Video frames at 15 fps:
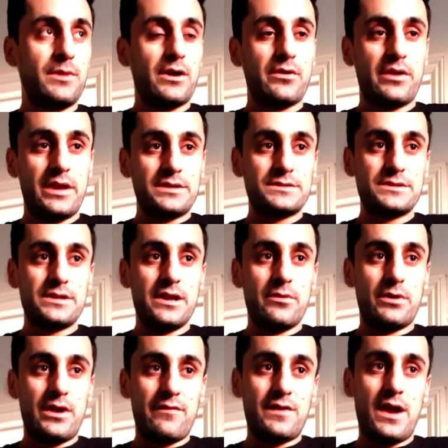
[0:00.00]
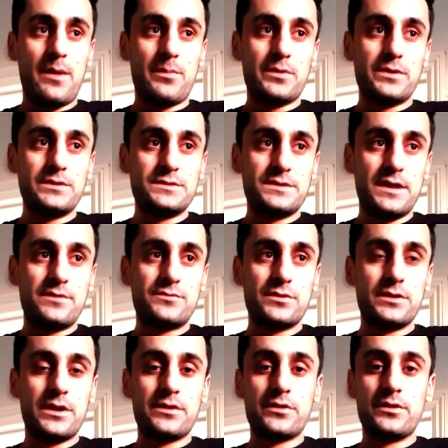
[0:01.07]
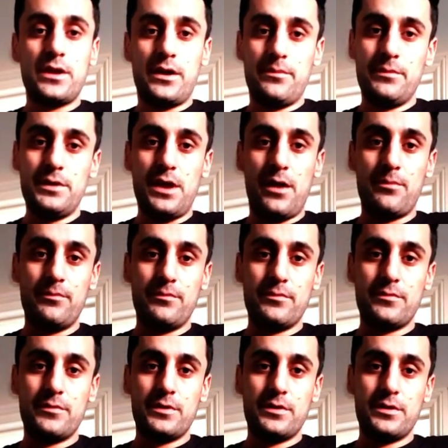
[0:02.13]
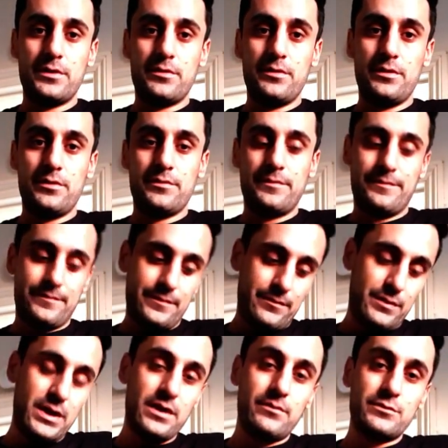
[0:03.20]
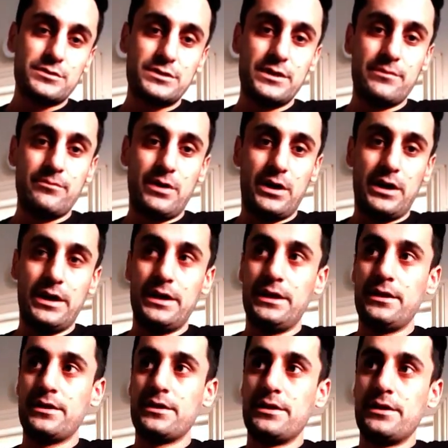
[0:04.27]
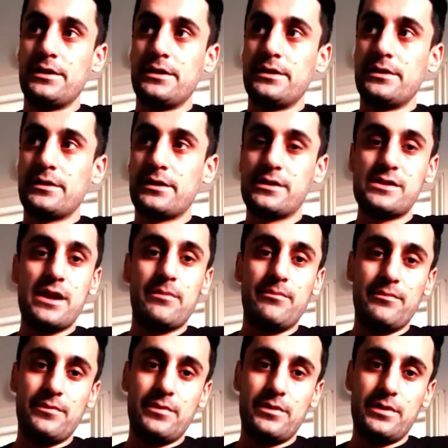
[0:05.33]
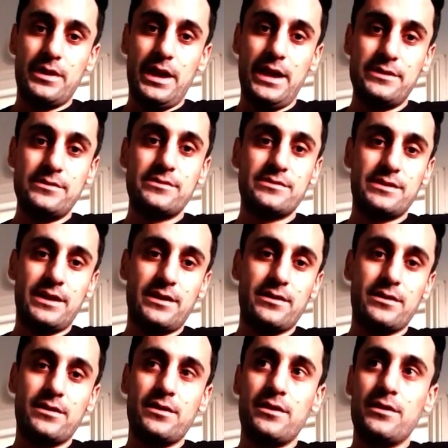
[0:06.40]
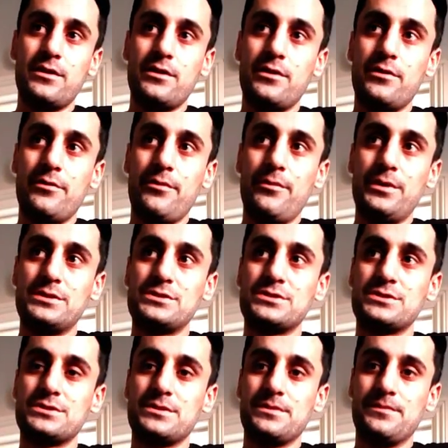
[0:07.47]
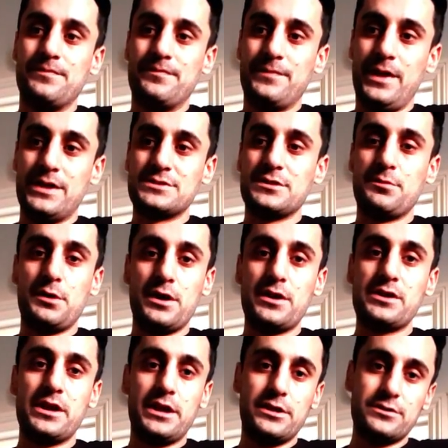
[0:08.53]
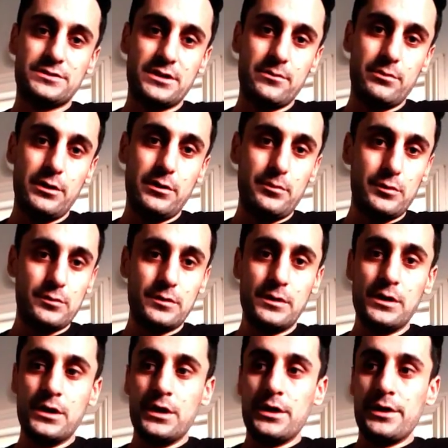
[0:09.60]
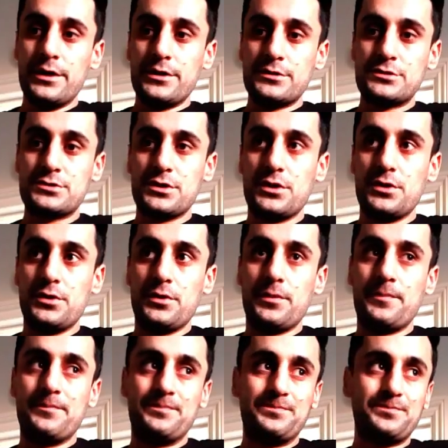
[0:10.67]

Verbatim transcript: about yesterday, whatever happened in central London. I mean, I'm being a Muslim, I condemn anything which ends up hurting innocent people. So,